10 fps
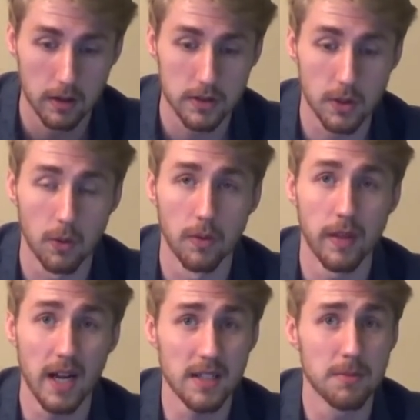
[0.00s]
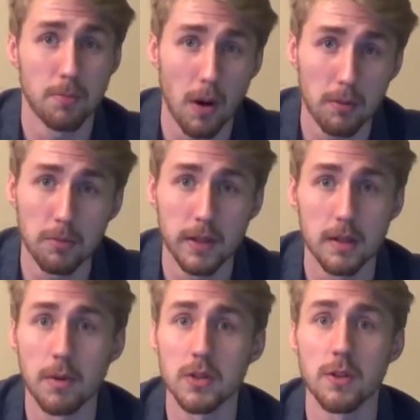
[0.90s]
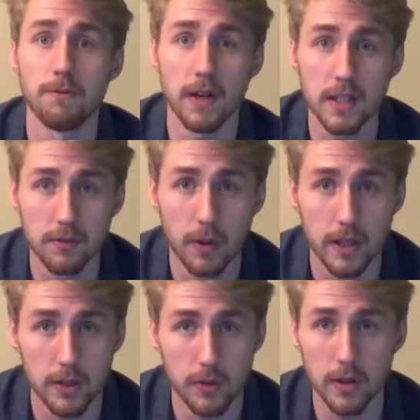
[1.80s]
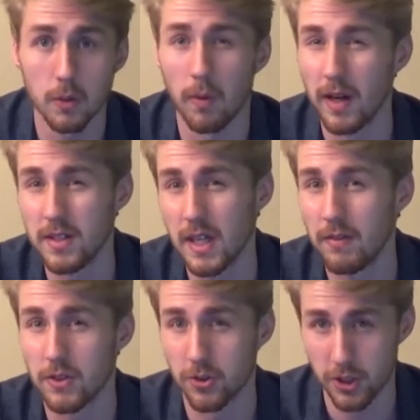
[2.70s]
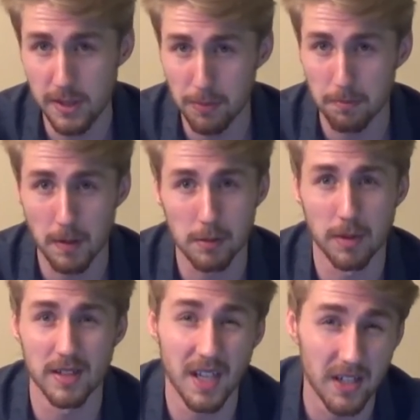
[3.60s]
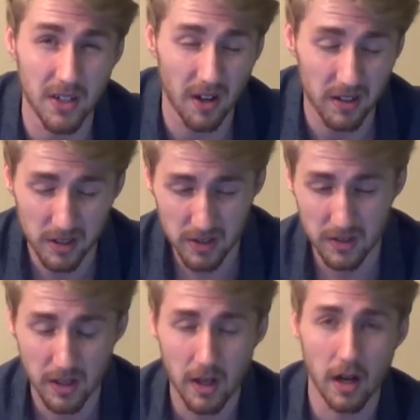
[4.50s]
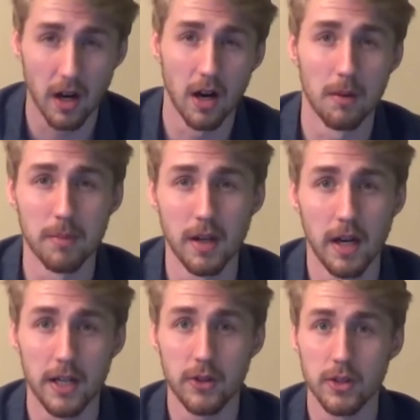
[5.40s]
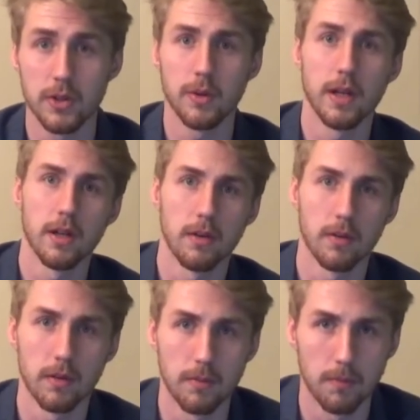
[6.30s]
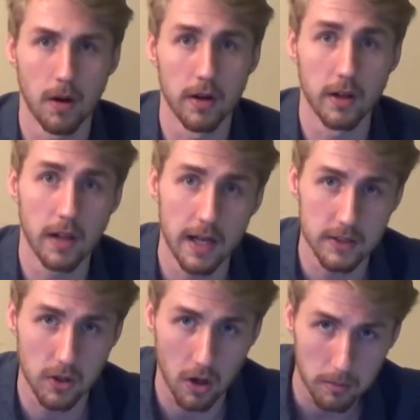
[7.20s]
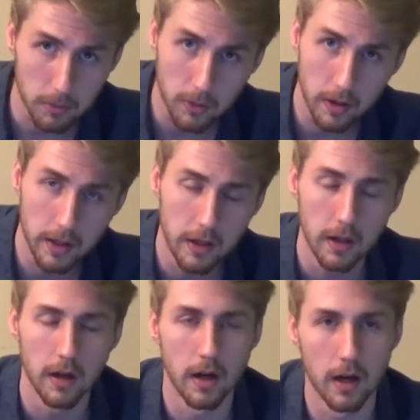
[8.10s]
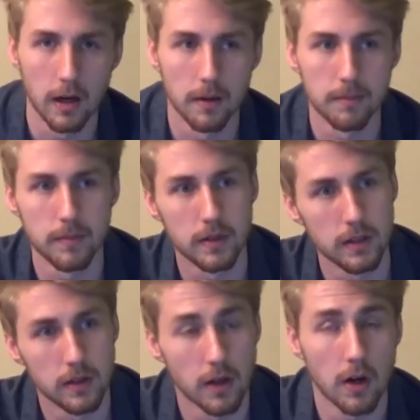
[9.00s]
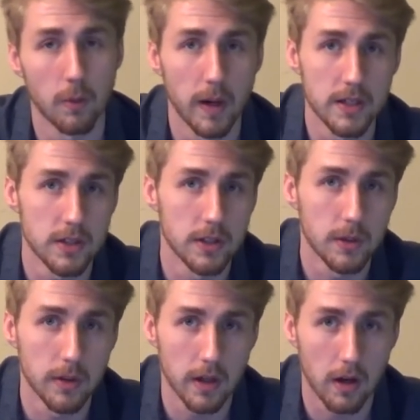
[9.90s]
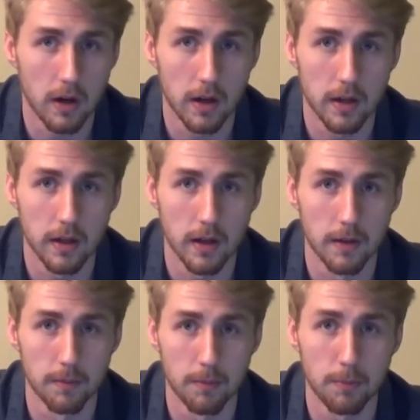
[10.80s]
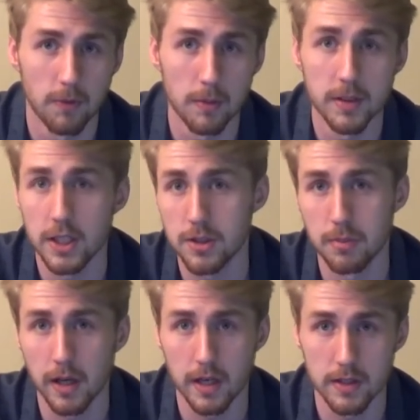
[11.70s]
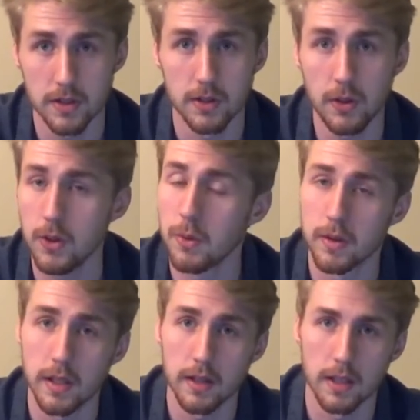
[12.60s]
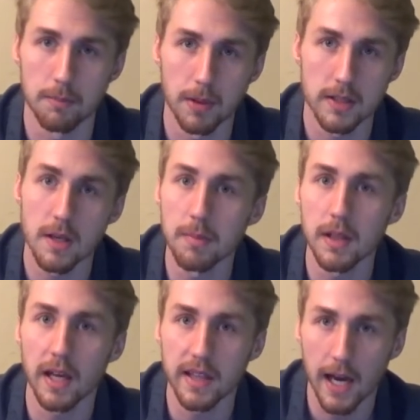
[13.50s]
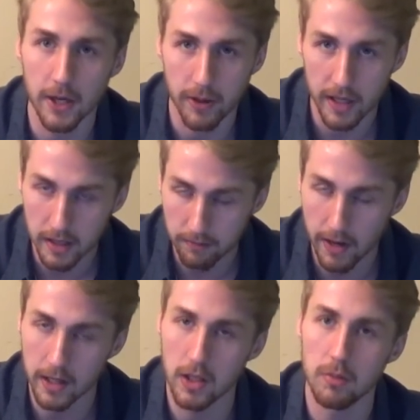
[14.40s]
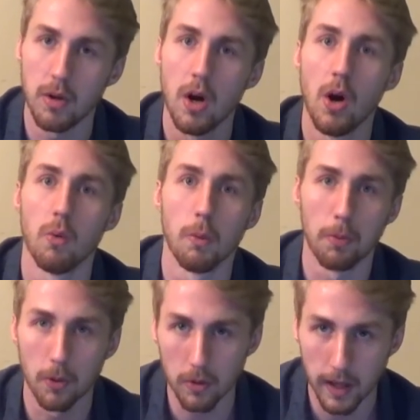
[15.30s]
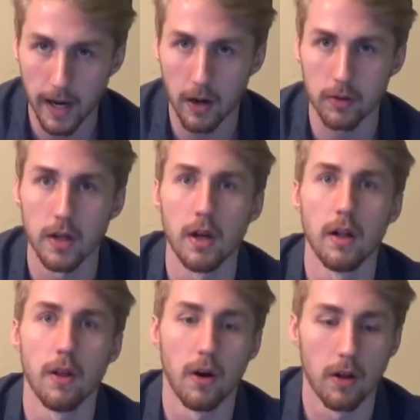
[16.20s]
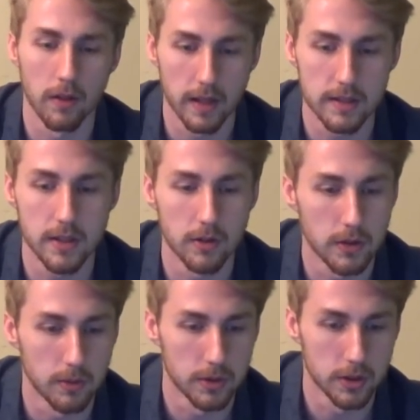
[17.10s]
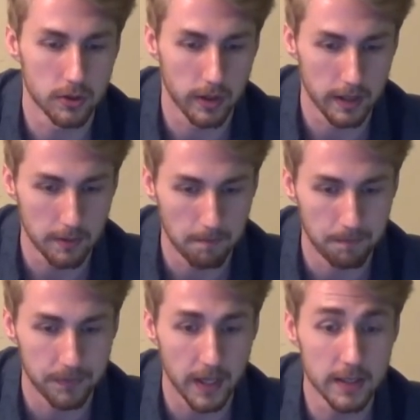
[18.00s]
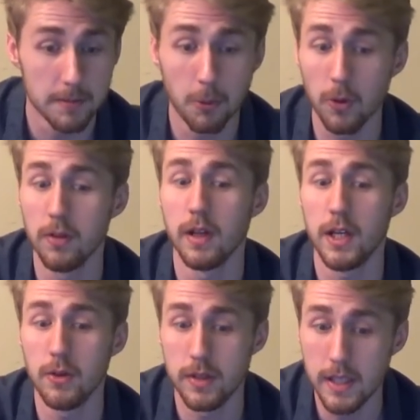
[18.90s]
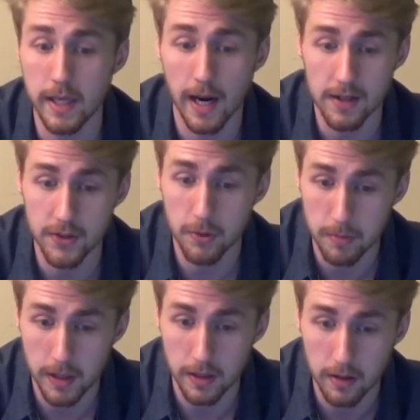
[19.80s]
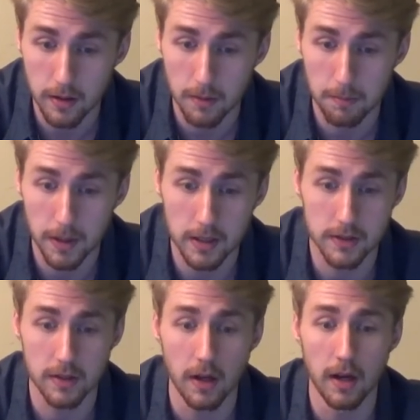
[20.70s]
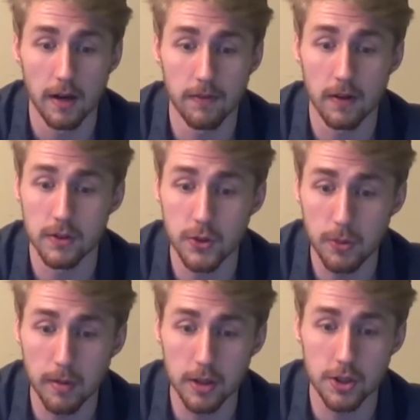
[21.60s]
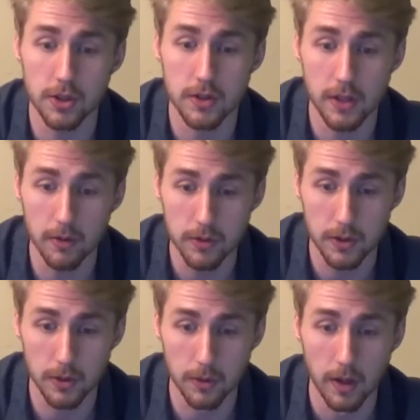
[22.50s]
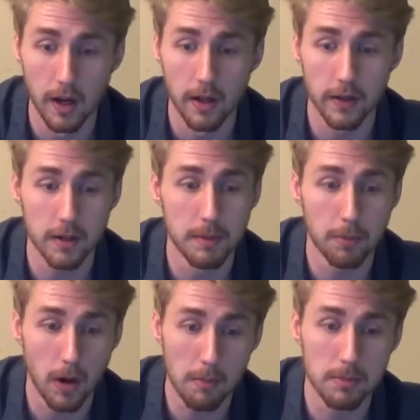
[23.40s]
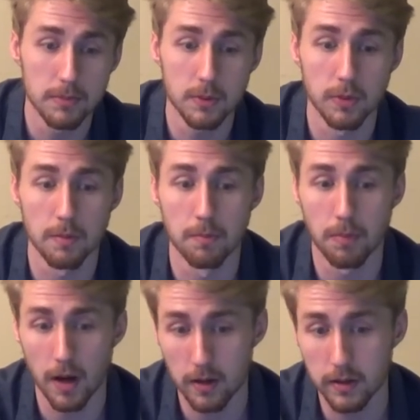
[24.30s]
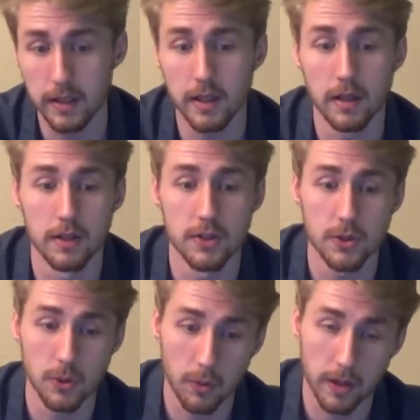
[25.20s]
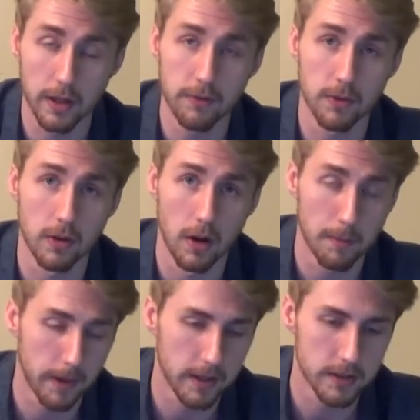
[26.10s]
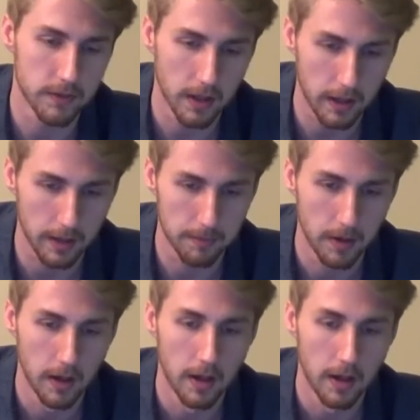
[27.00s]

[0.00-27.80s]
So that's probably the most effective way to do it. The wine savers are cheap, maybe about $10. Um, and you can do it uh, on a glass carboy. Um, there are ways to do it on um, fermentation buckets. You could do it with anything. But something like that, creating that vacuum, will pull out all of that CO2, which is great. It's important that you degas your mead because if there is too much CO2, there can be problems with bottling and storing for long periods of time.